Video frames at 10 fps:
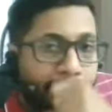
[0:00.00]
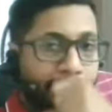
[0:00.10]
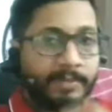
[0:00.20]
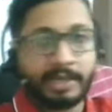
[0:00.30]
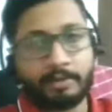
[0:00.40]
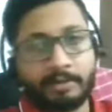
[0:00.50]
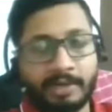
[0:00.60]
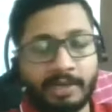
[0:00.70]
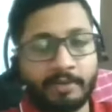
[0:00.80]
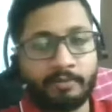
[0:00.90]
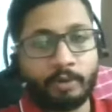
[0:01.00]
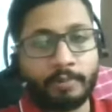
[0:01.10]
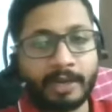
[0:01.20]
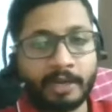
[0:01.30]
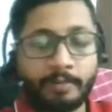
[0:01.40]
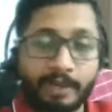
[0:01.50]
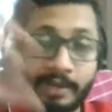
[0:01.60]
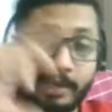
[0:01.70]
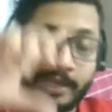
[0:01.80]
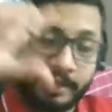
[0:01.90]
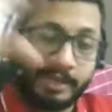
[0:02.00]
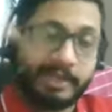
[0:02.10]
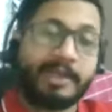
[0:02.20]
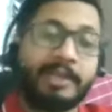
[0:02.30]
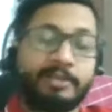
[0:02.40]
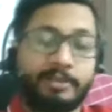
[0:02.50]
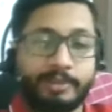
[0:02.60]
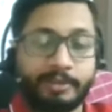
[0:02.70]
that take a full backup. Again, I need 10 GB.